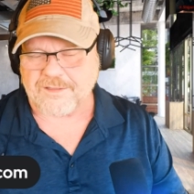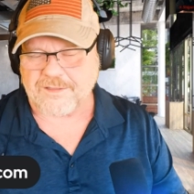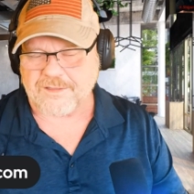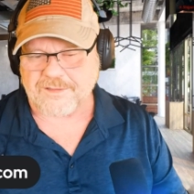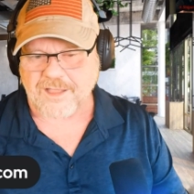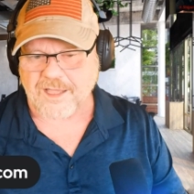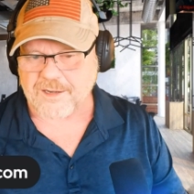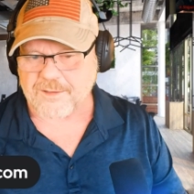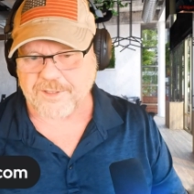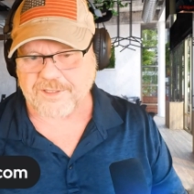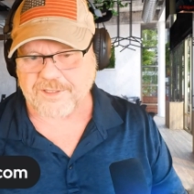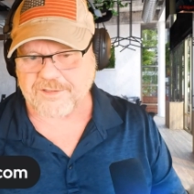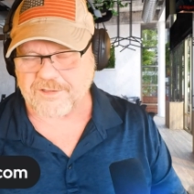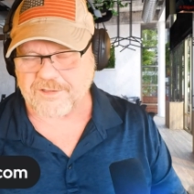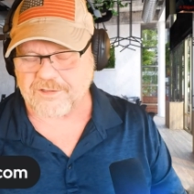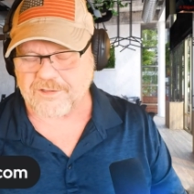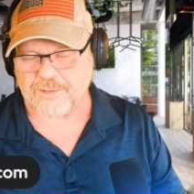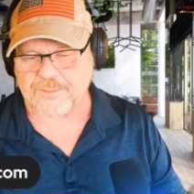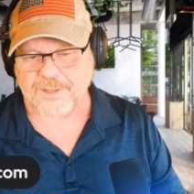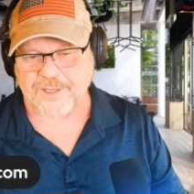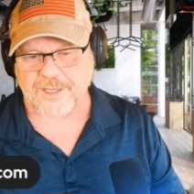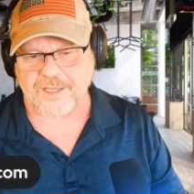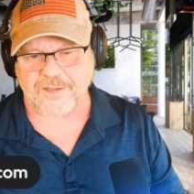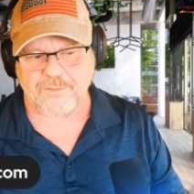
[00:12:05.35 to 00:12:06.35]
Not a big deal,
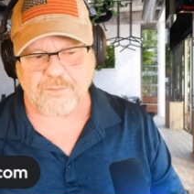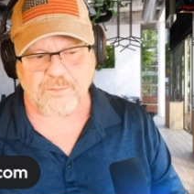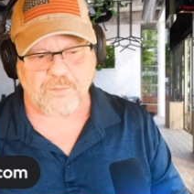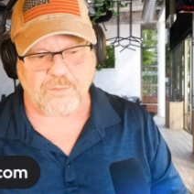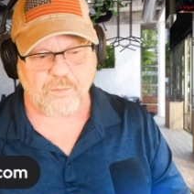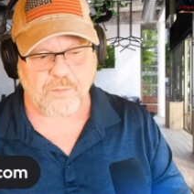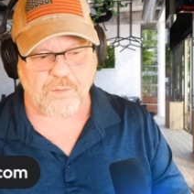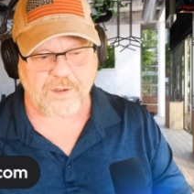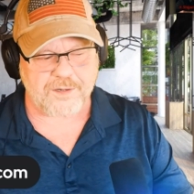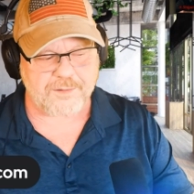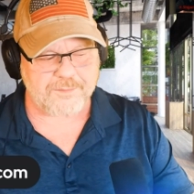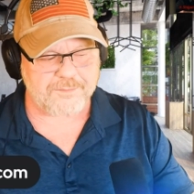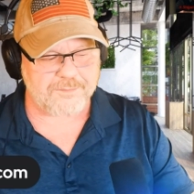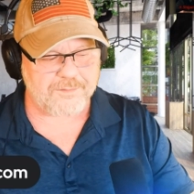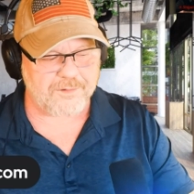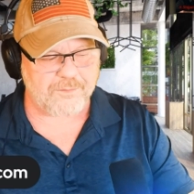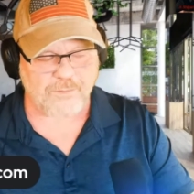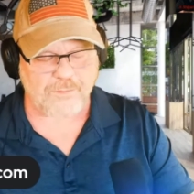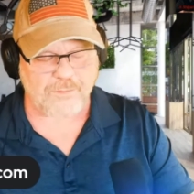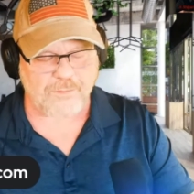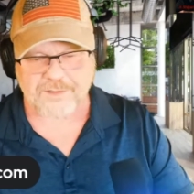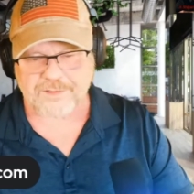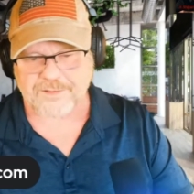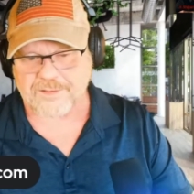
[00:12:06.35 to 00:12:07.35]
man. One
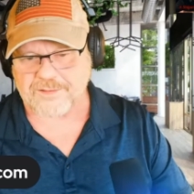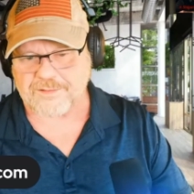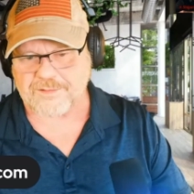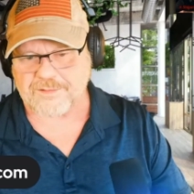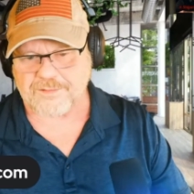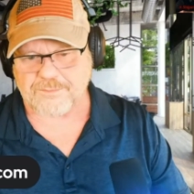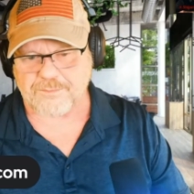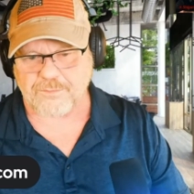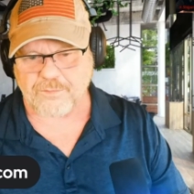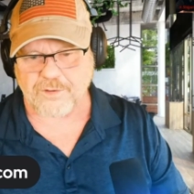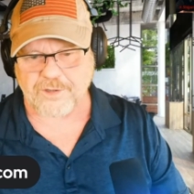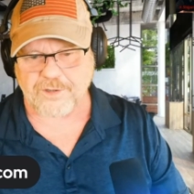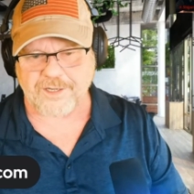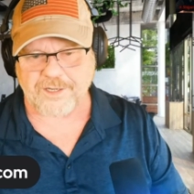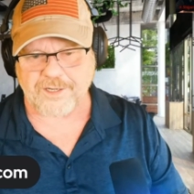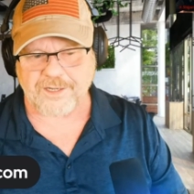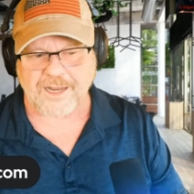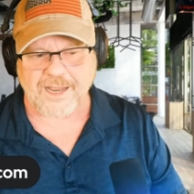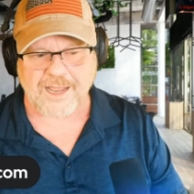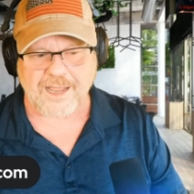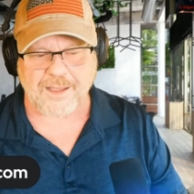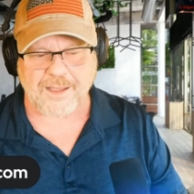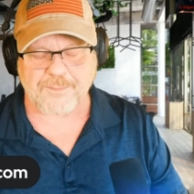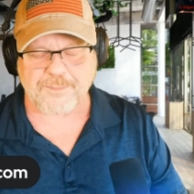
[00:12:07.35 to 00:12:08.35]
one marine
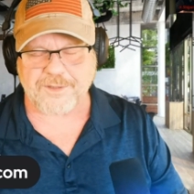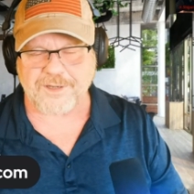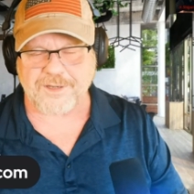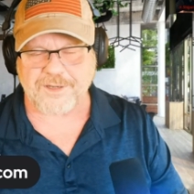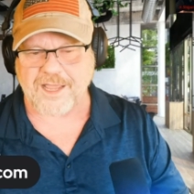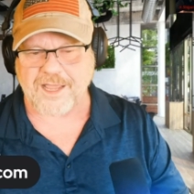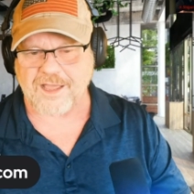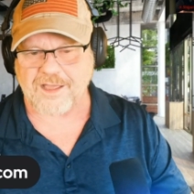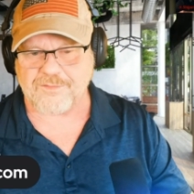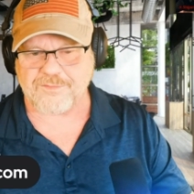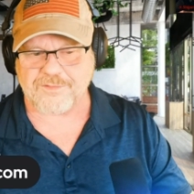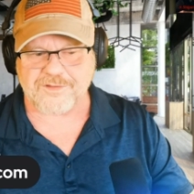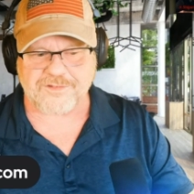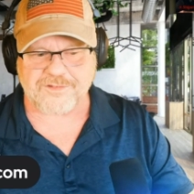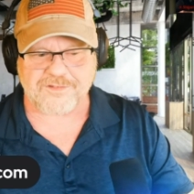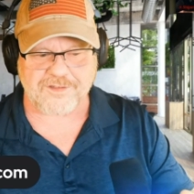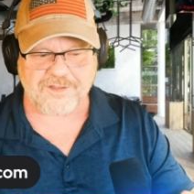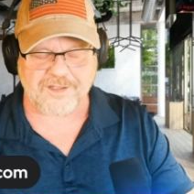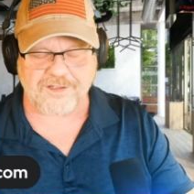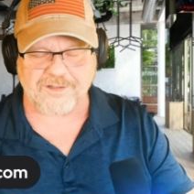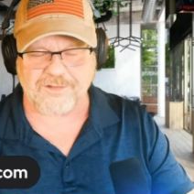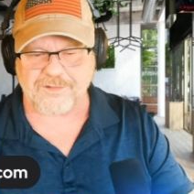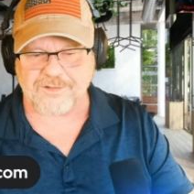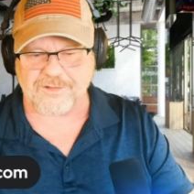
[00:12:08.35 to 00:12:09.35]
happened to have a
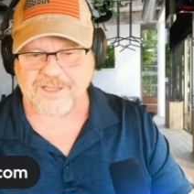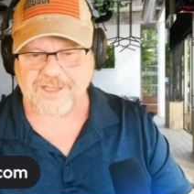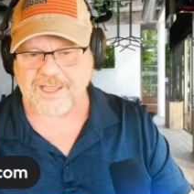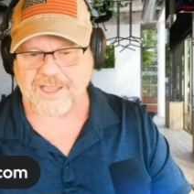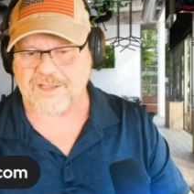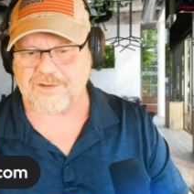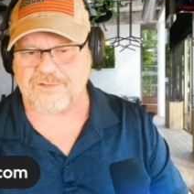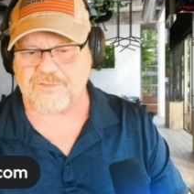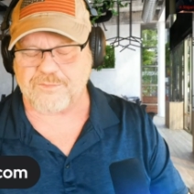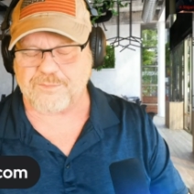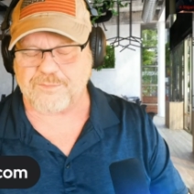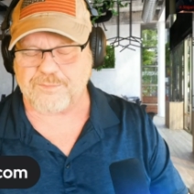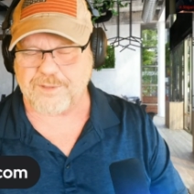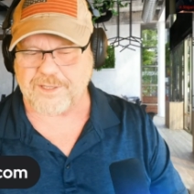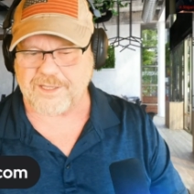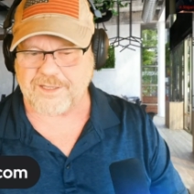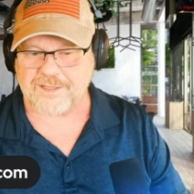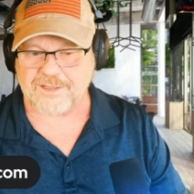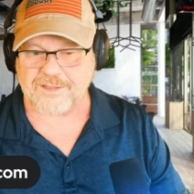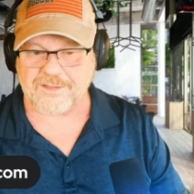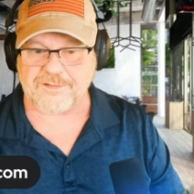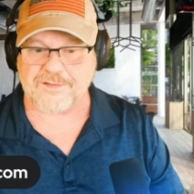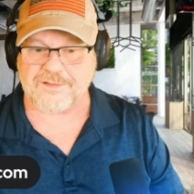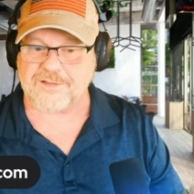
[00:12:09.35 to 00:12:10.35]
single can of
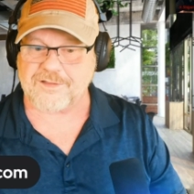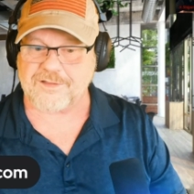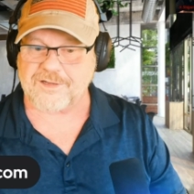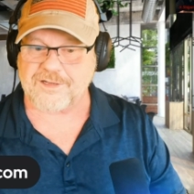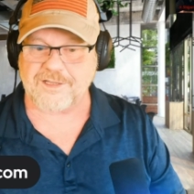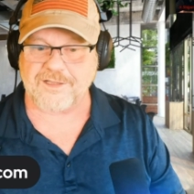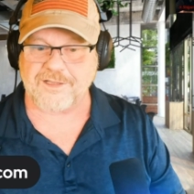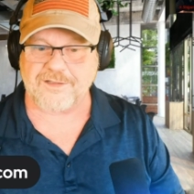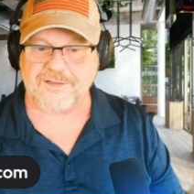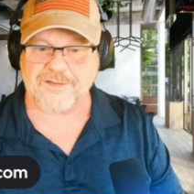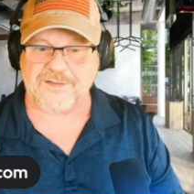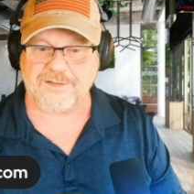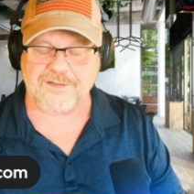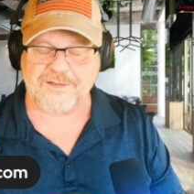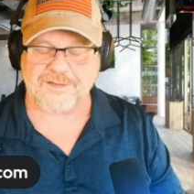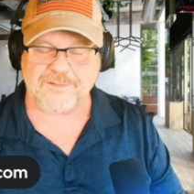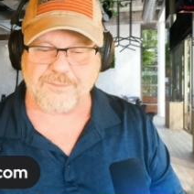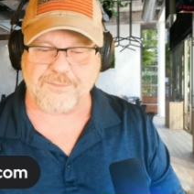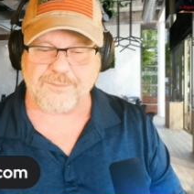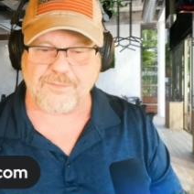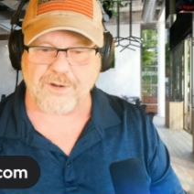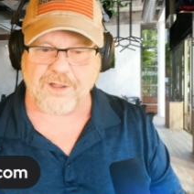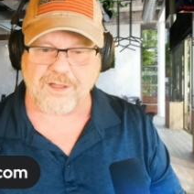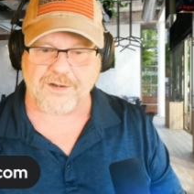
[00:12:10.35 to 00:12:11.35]
beans that he had
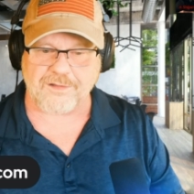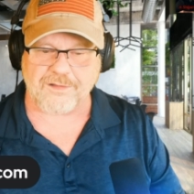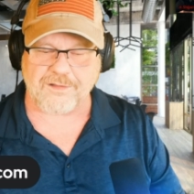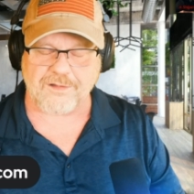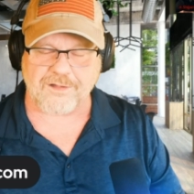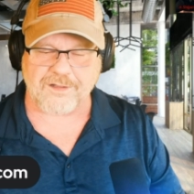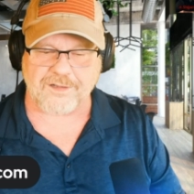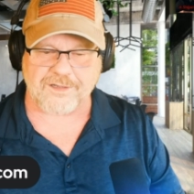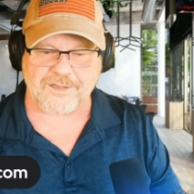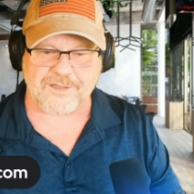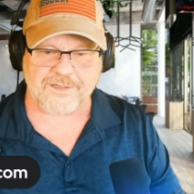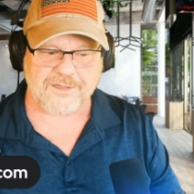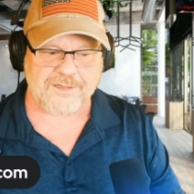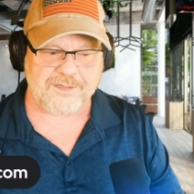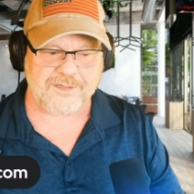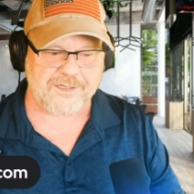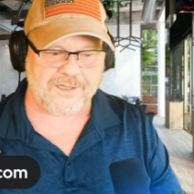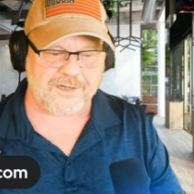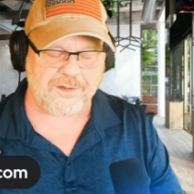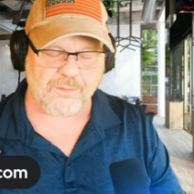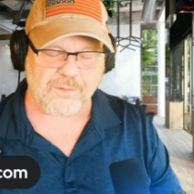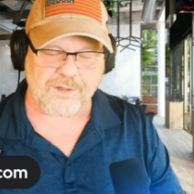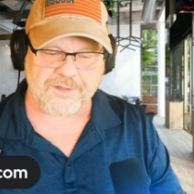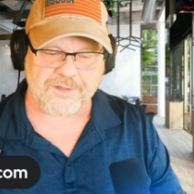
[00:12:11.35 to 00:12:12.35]
brought along, and
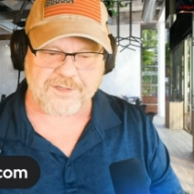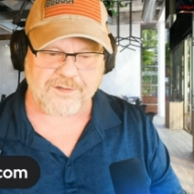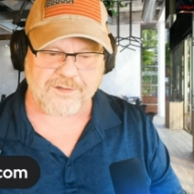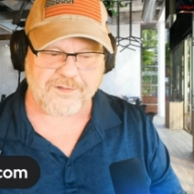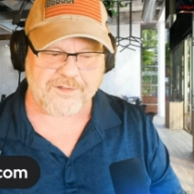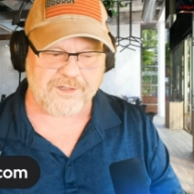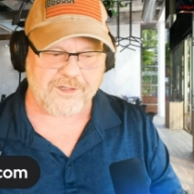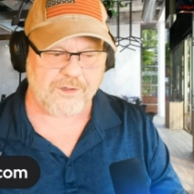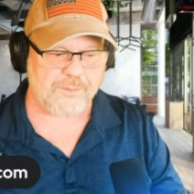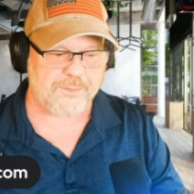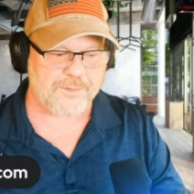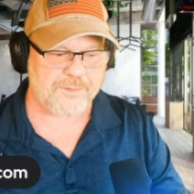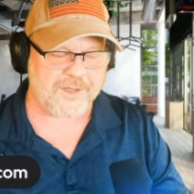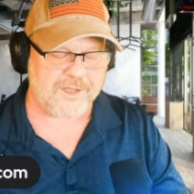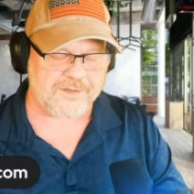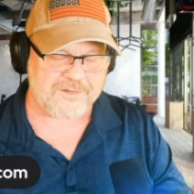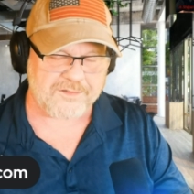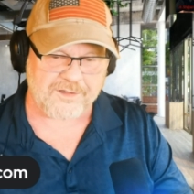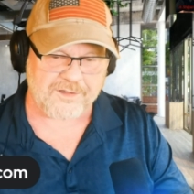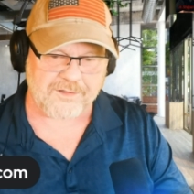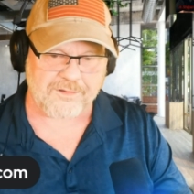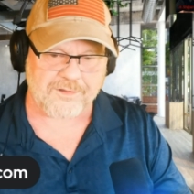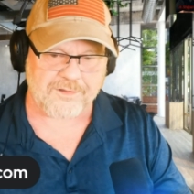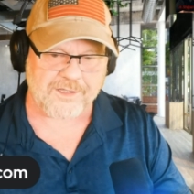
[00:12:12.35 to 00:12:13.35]
you know what though? He opened that
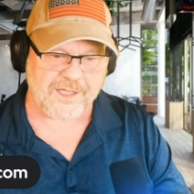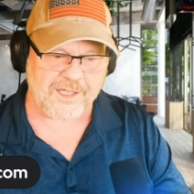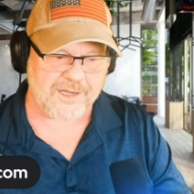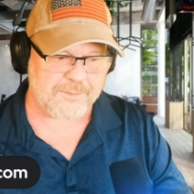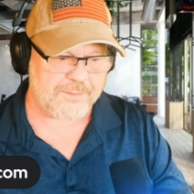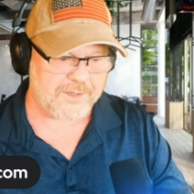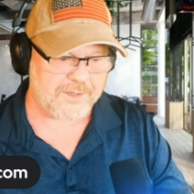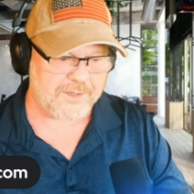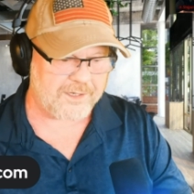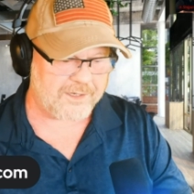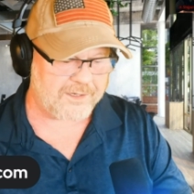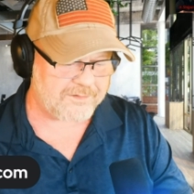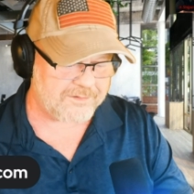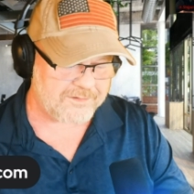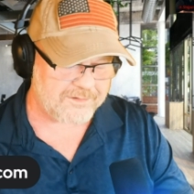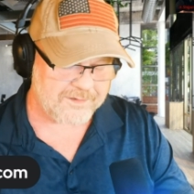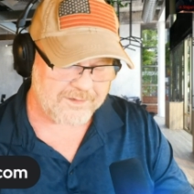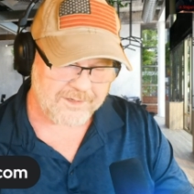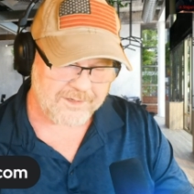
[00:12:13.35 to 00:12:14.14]
single can of beans,